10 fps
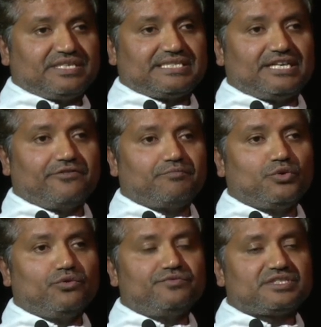set of
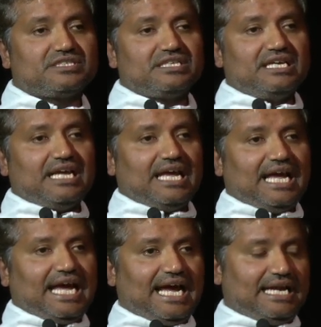moves,
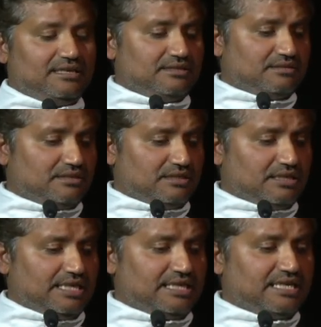and
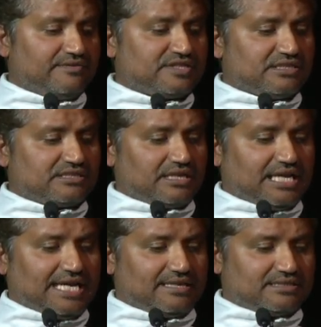it gives us the
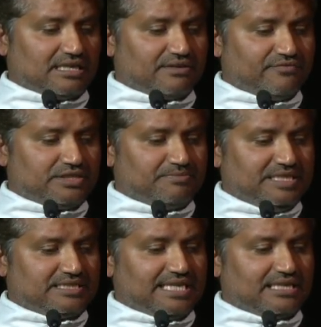correct result, which
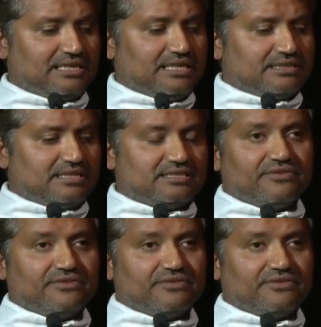means that there's